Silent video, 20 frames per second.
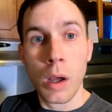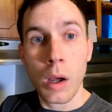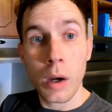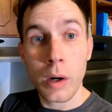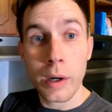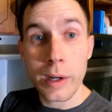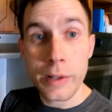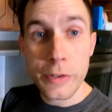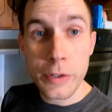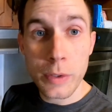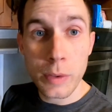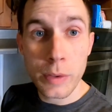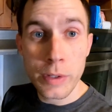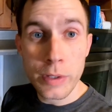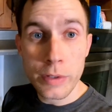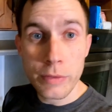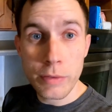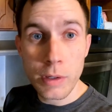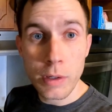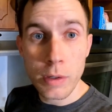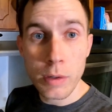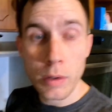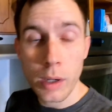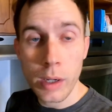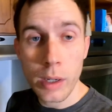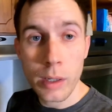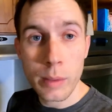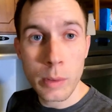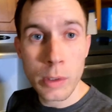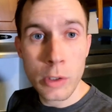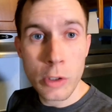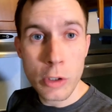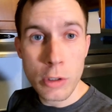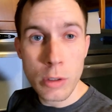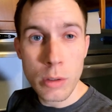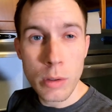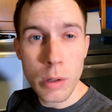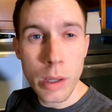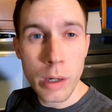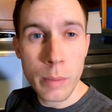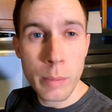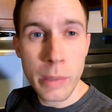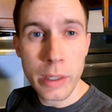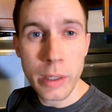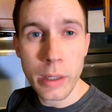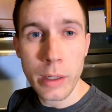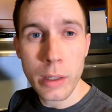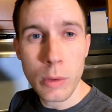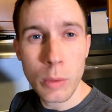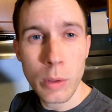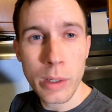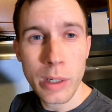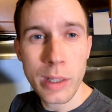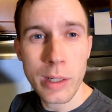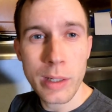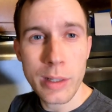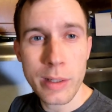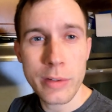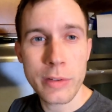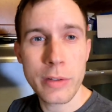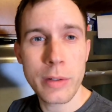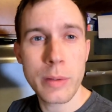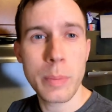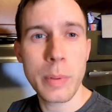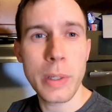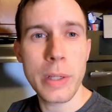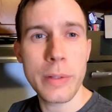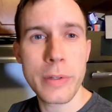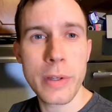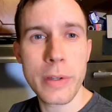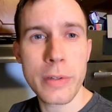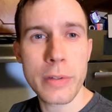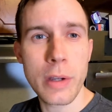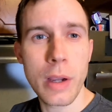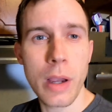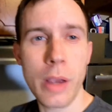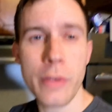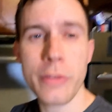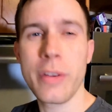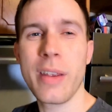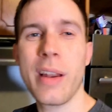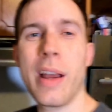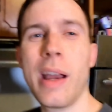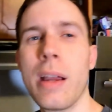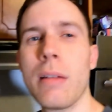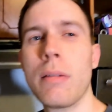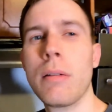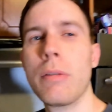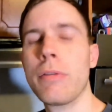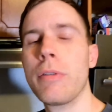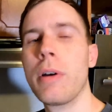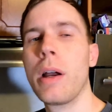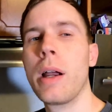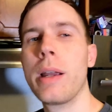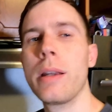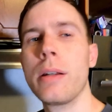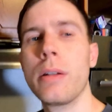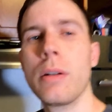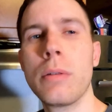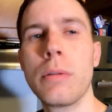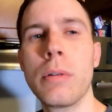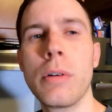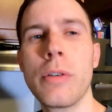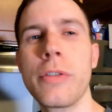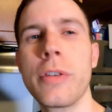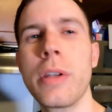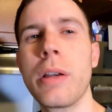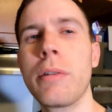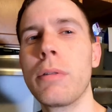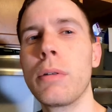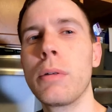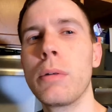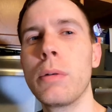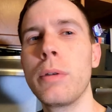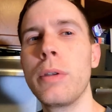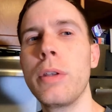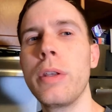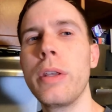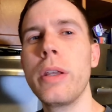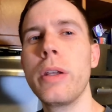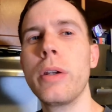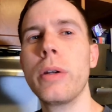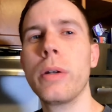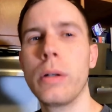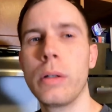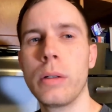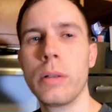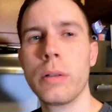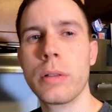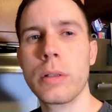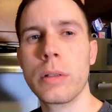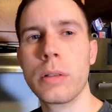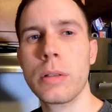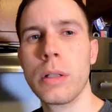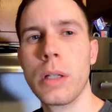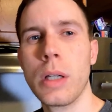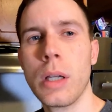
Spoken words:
Alright, so in this video I'm going to show you how to make a quick and easy pizza sauce that I refined over several years.